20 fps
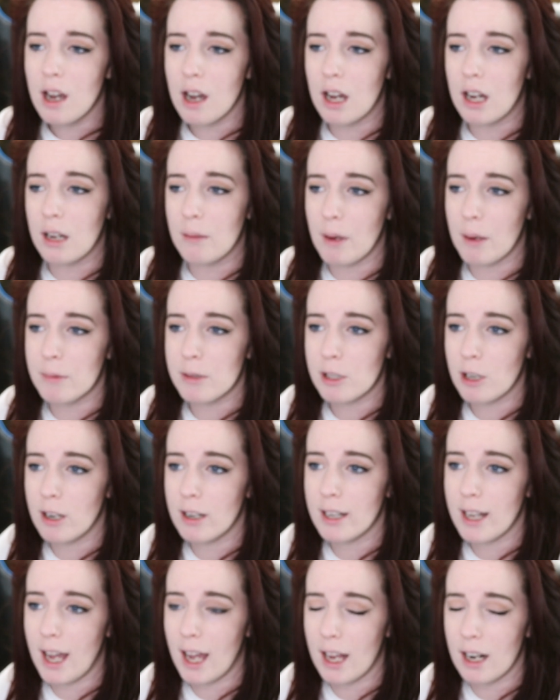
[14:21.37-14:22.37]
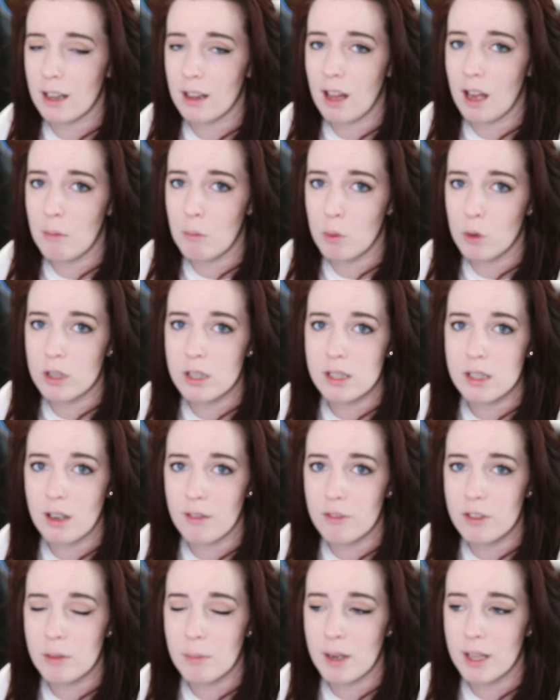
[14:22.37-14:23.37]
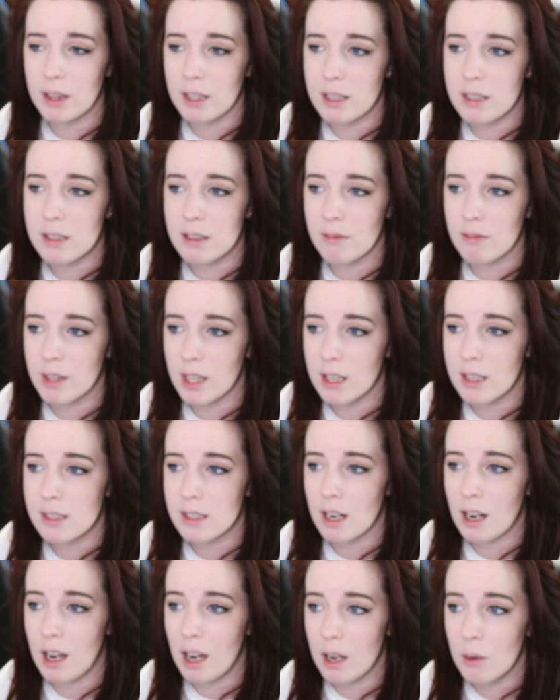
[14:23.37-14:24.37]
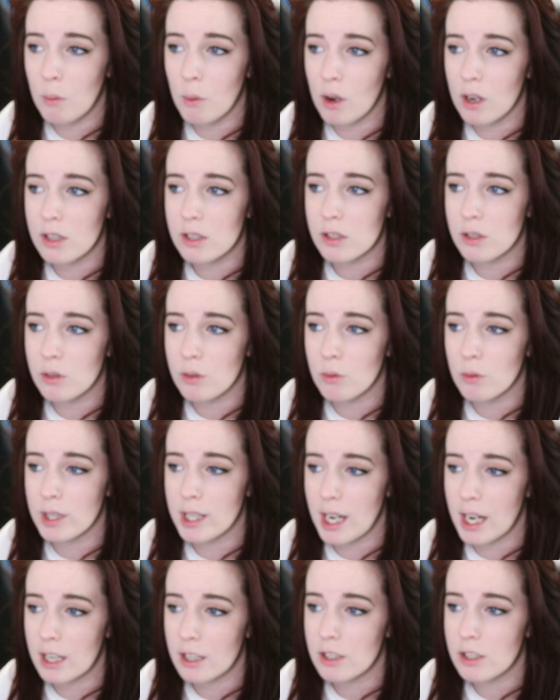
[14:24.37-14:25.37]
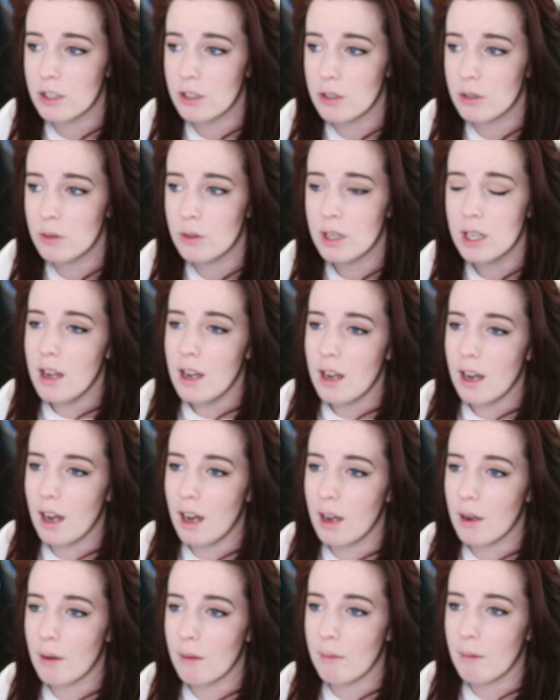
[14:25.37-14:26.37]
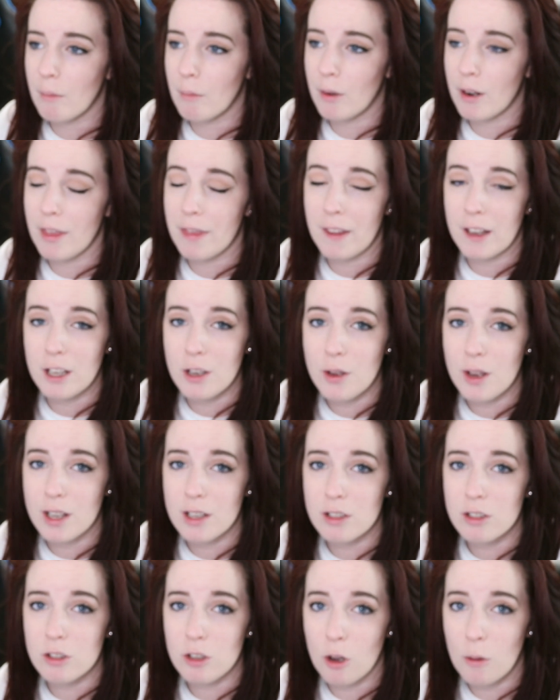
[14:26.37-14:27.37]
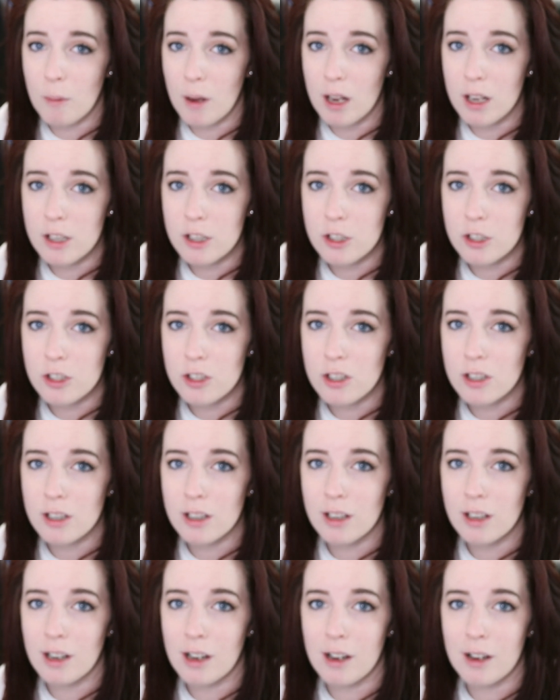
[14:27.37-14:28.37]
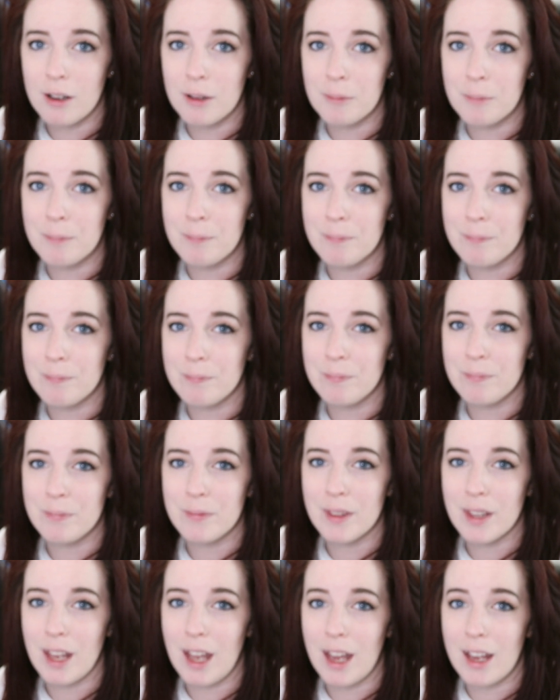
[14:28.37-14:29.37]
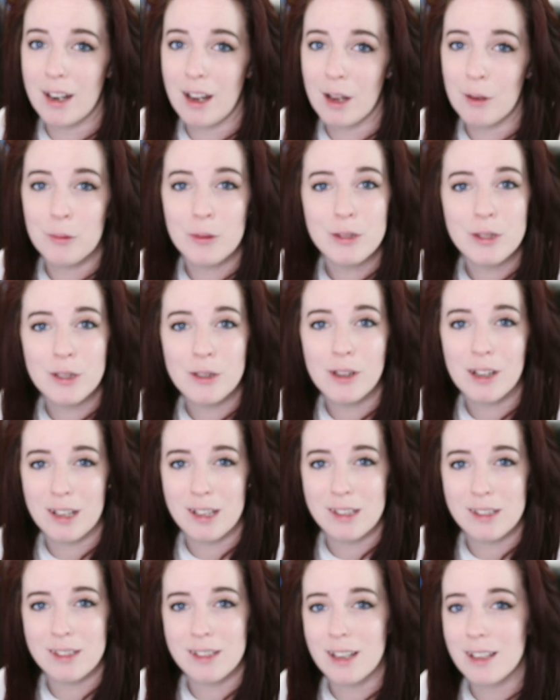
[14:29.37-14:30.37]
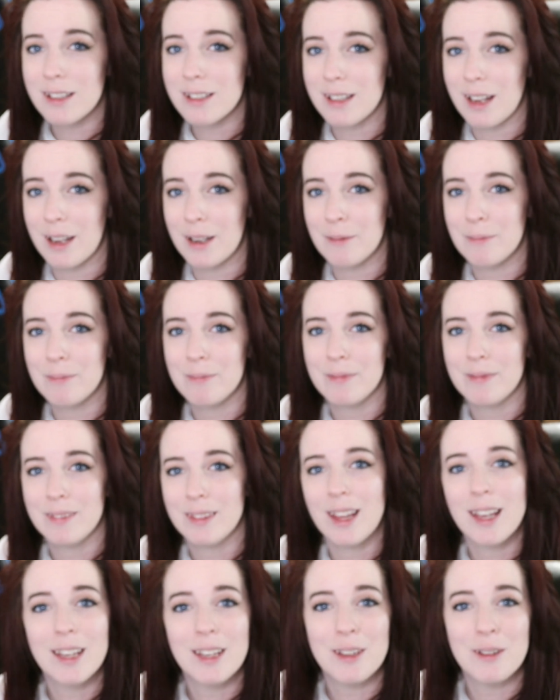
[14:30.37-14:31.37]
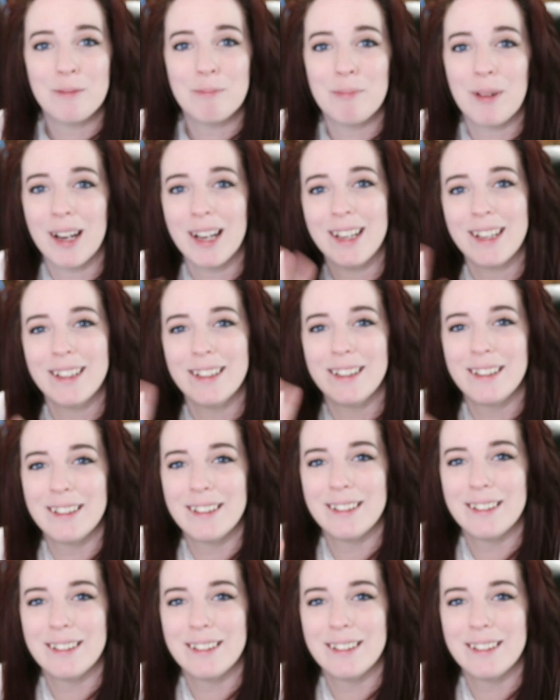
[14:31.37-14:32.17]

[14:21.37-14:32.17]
I'm starting to add a lot more stuff to my list of things that I want to react to. I want to thank you guys so much, and I will see you guys next time. Thank you. Bye.